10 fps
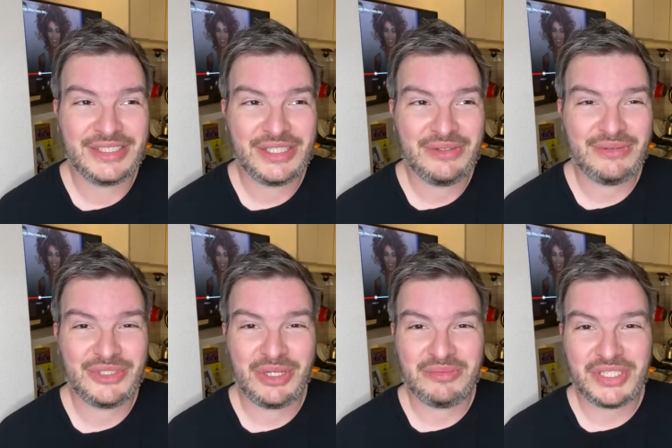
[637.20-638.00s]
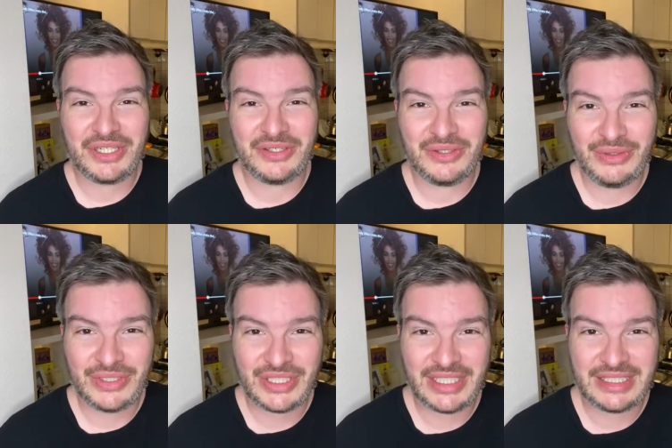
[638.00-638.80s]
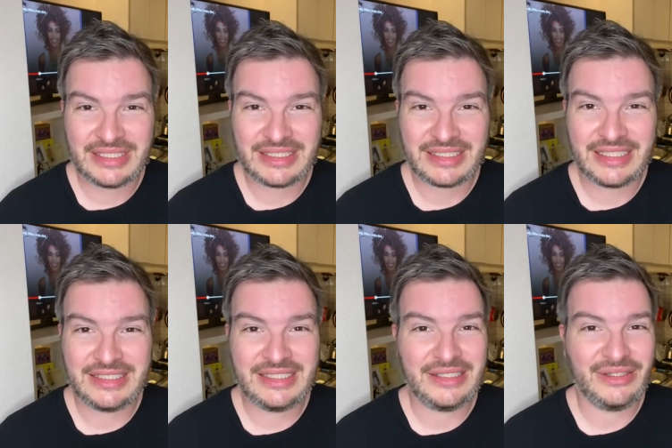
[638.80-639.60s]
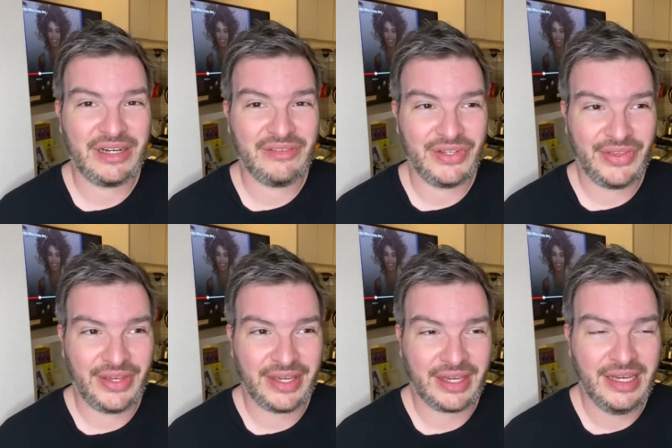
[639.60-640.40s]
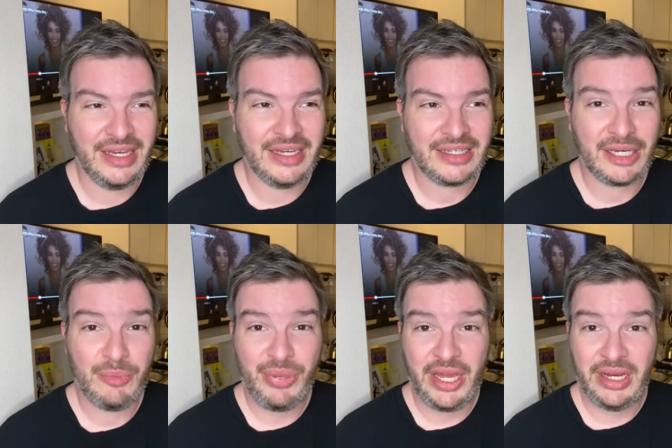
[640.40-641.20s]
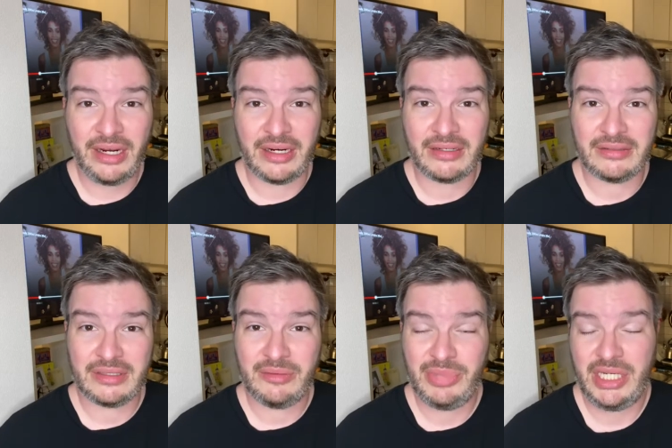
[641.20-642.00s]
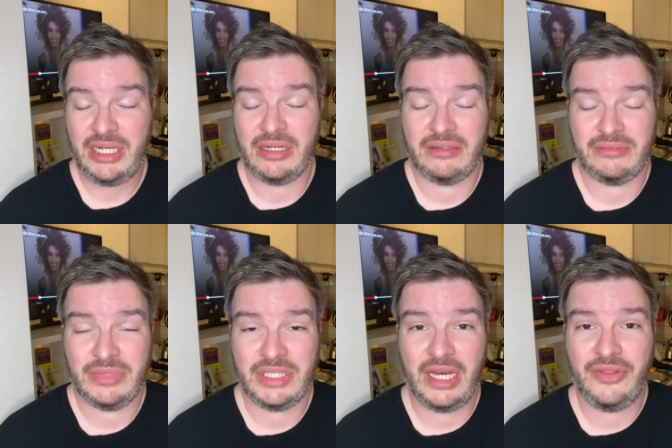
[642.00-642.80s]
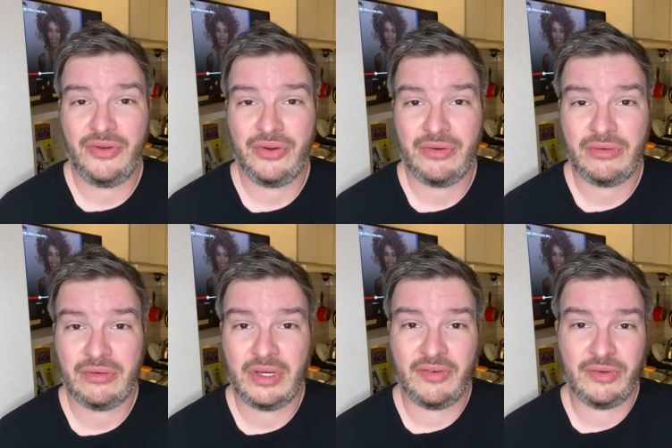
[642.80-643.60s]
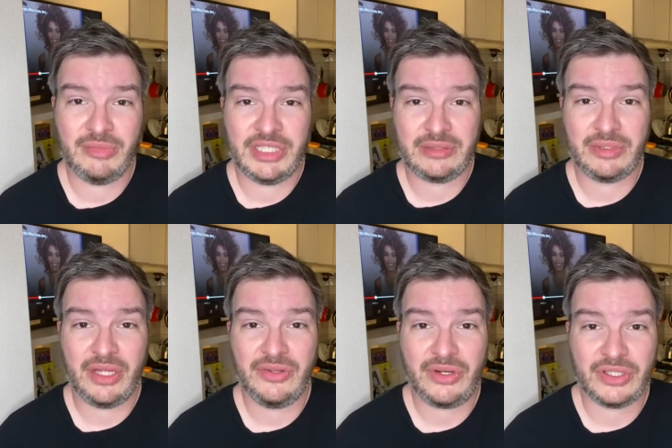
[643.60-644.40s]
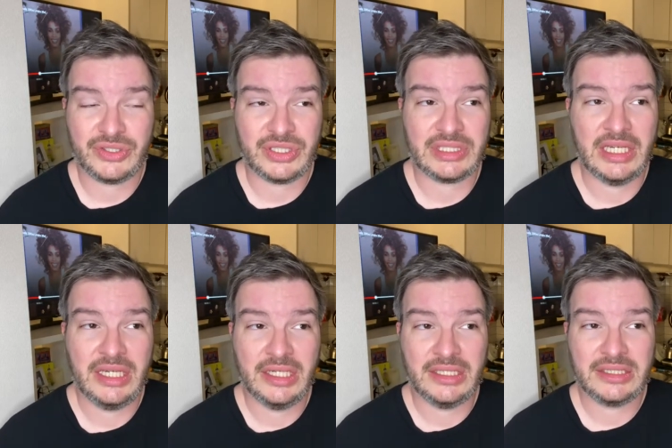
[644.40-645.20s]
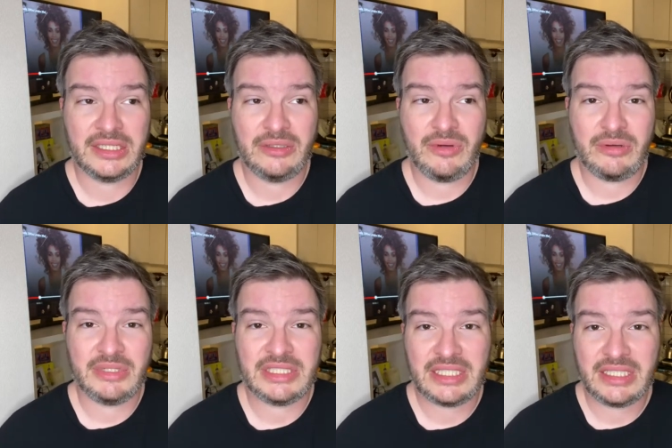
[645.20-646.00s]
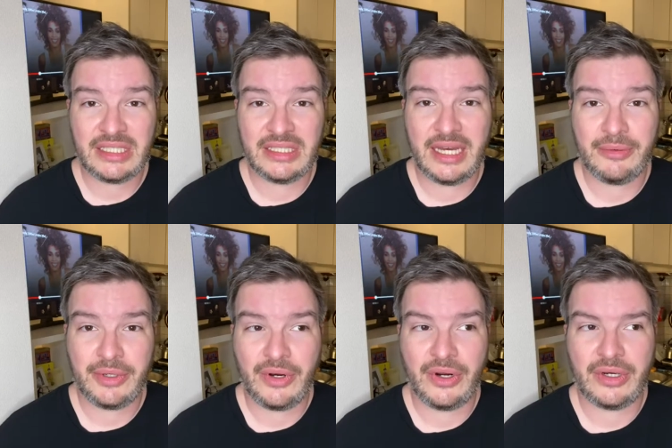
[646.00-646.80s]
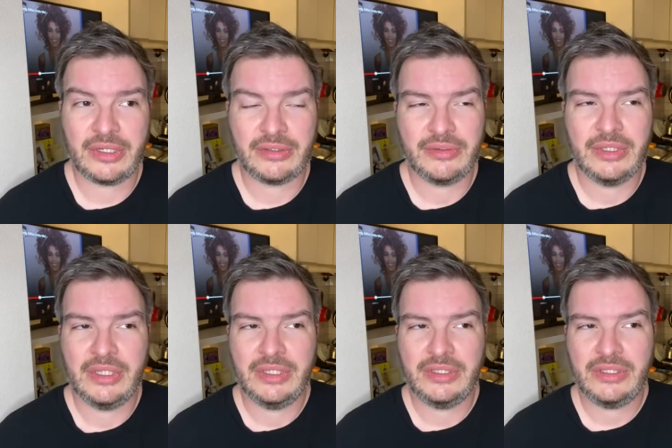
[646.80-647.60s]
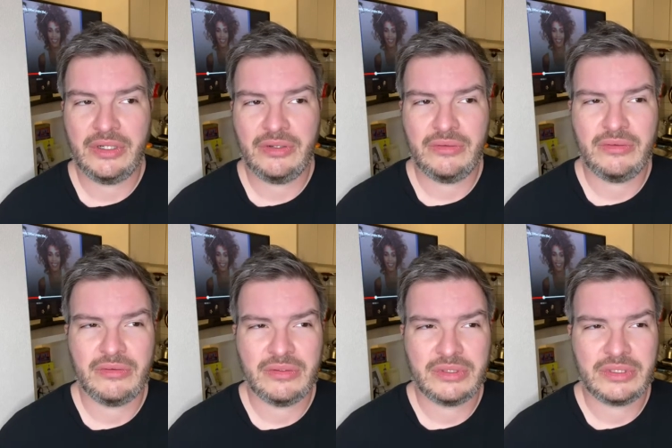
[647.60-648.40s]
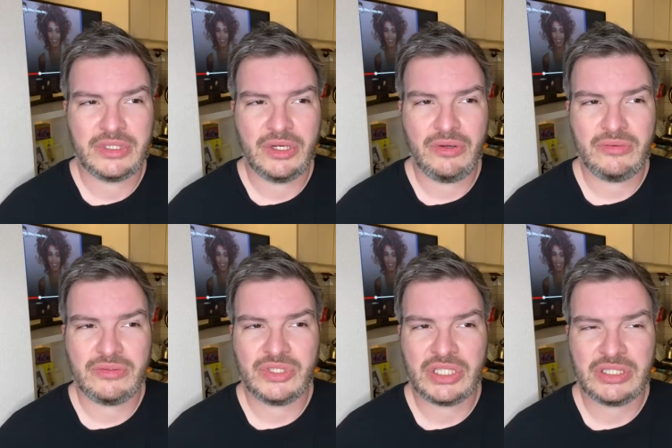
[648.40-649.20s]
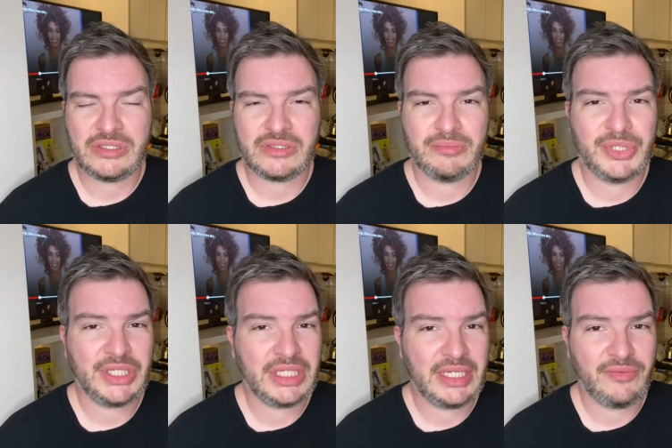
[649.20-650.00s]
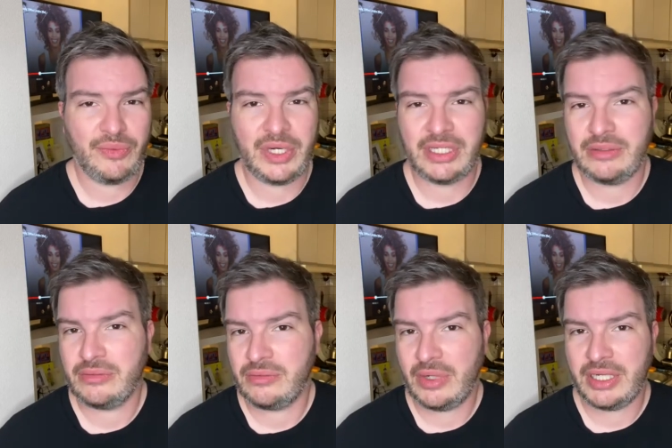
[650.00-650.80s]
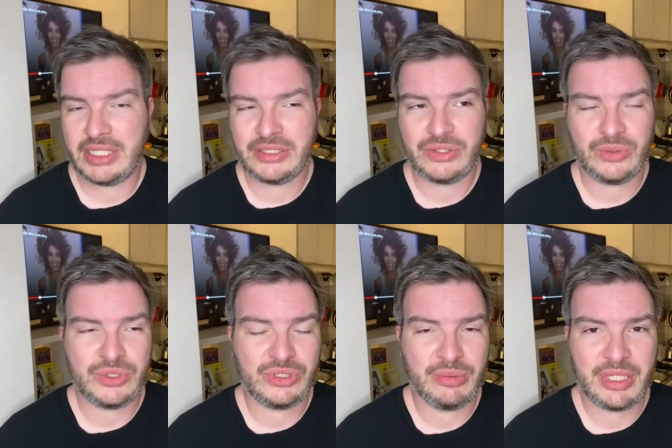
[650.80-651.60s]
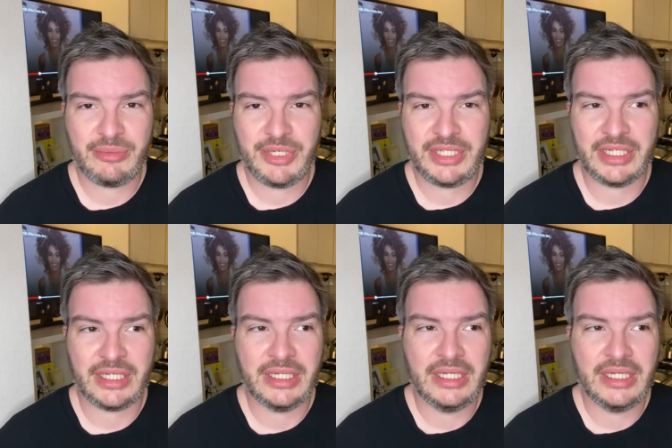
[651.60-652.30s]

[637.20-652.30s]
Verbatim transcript: don't jump to conclusions, consider everything, compare, compare with other governments, with other countries, see where we stand in that regard. You know, don't just believe what what is told to you by the media.